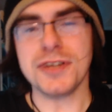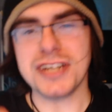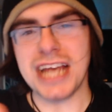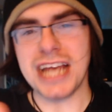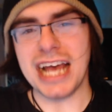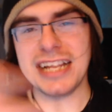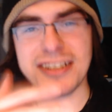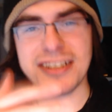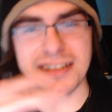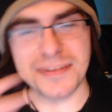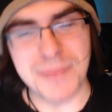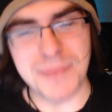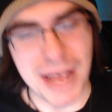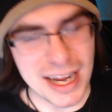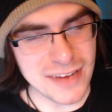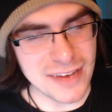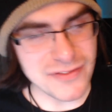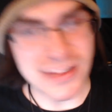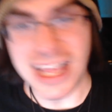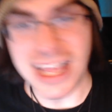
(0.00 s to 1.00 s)
chats just
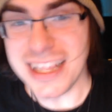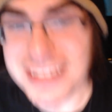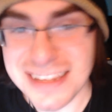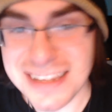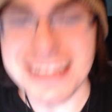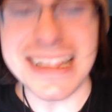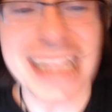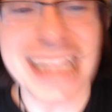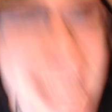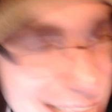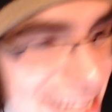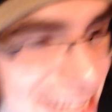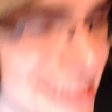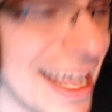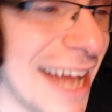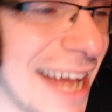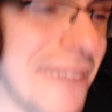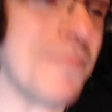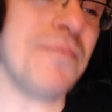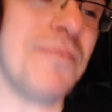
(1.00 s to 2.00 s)
back. That's lit.
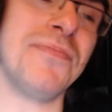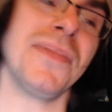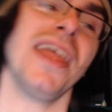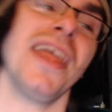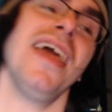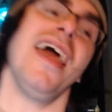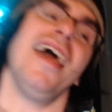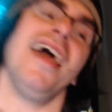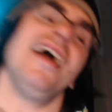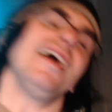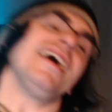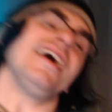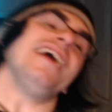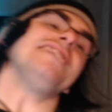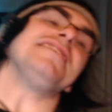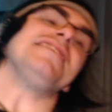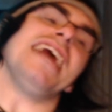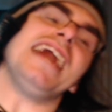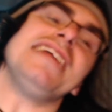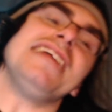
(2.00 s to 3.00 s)

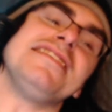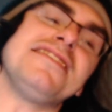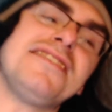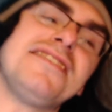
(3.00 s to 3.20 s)
Guys, that is